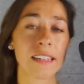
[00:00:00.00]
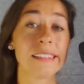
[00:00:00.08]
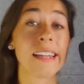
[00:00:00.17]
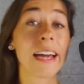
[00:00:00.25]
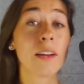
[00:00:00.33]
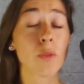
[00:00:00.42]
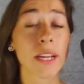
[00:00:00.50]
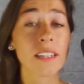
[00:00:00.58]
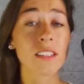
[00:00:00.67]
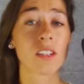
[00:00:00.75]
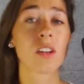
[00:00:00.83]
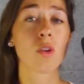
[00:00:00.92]

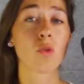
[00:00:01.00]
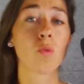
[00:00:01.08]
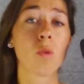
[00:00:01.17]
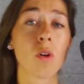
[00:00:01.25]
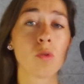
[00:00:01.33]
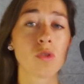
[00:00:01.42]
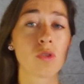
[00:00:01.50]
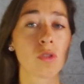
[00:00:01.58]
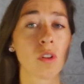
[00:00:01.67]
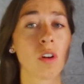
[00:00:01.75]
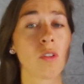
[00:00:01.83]
direct quotes